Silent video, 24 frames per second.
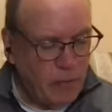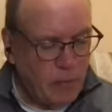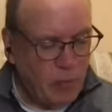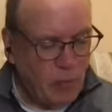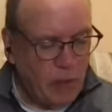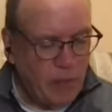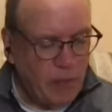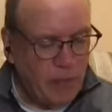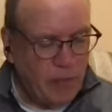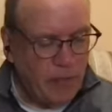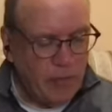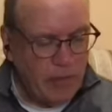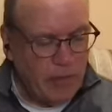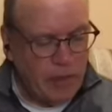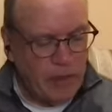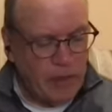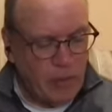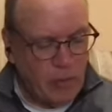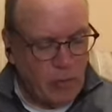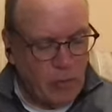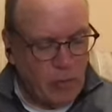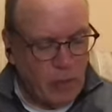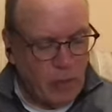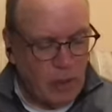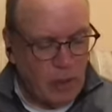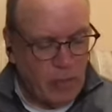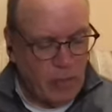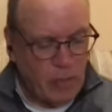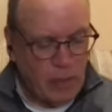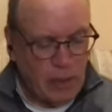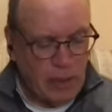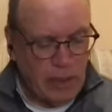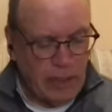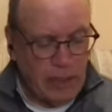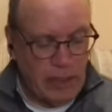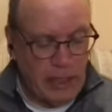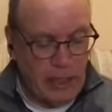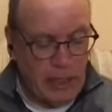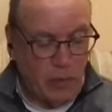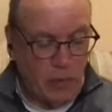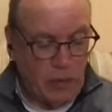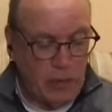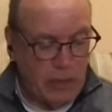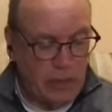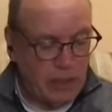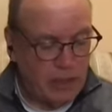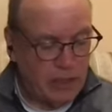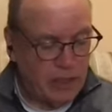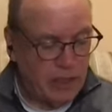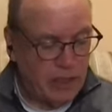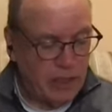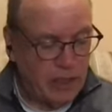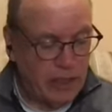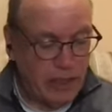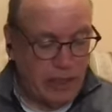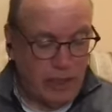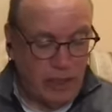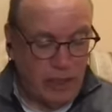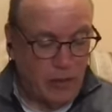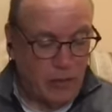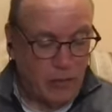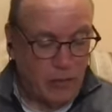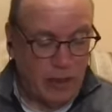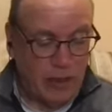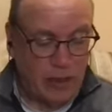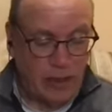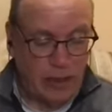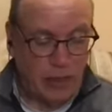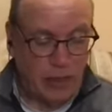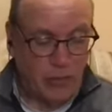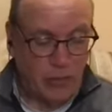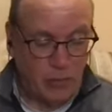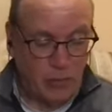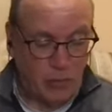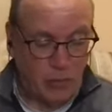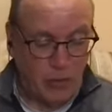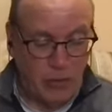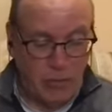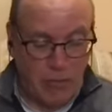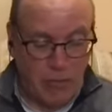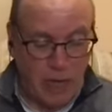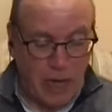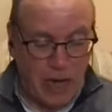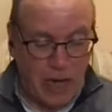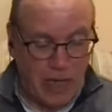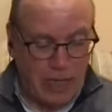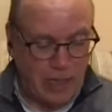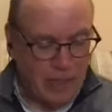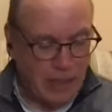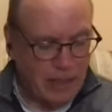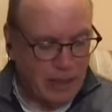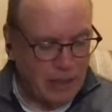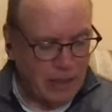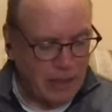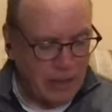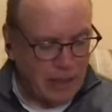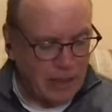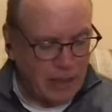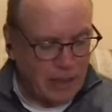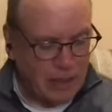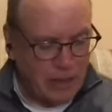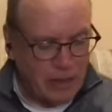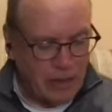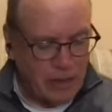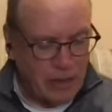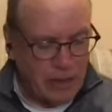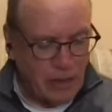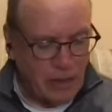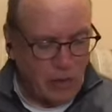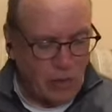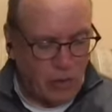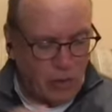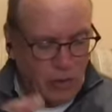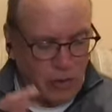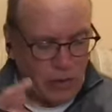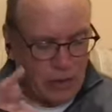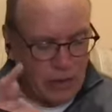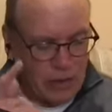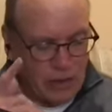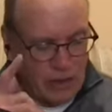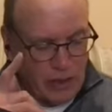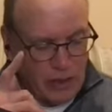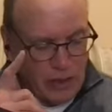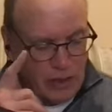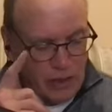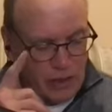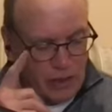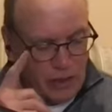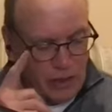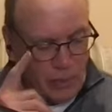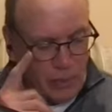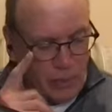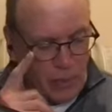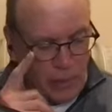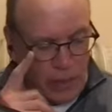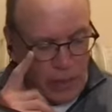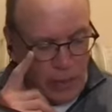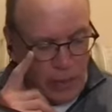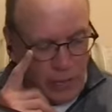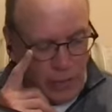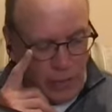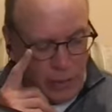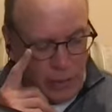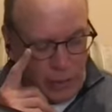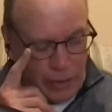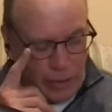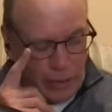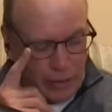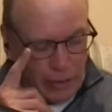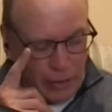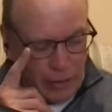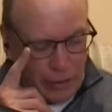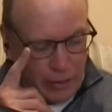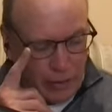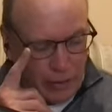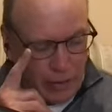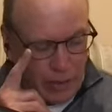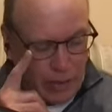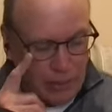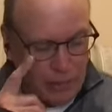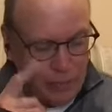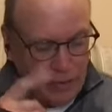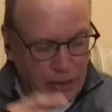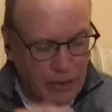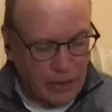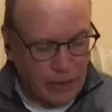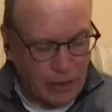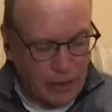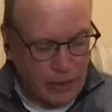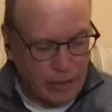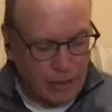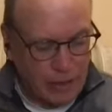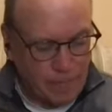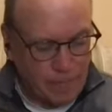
one thing that will humble anyone, it's sitting down and trying to control the mind, trying to hold our attention to the breath or any other object.